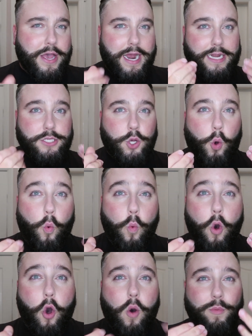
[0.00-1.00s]
And it's all
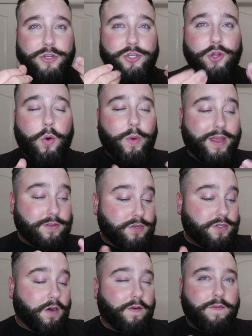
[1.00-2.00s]
warm and doughy and
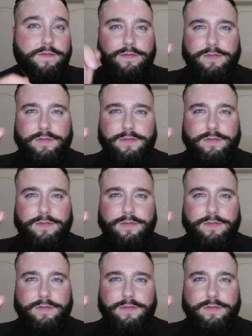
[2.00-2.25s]
soft.